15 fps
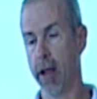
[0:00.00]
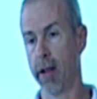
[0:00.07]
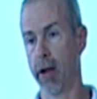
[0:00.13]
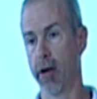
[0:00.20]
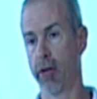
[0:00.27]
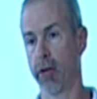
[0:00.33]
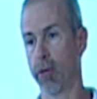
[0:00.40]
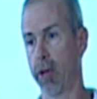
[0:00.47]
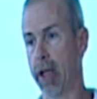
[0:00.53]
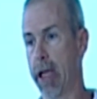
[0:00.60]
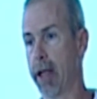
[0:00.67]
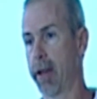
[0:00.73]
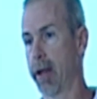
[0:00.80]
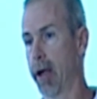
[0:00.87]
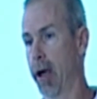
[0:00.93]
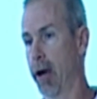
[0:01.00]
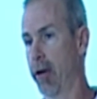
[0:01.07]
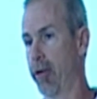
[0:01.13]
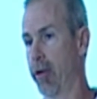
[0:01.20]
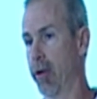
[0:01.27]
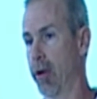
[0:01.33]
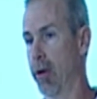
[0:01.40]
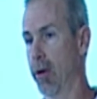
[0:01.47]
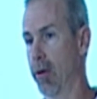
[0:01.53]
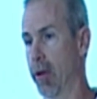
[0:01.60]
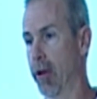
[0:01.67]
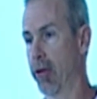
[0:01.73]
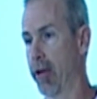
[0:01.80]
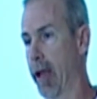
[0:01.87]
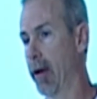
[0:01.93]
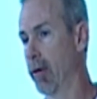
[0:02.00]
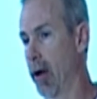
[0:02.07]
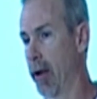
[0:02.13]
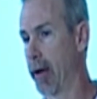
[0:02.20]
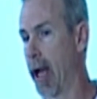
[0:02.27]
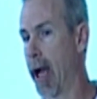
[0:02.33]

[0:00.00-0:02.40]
There's a link there to this NREL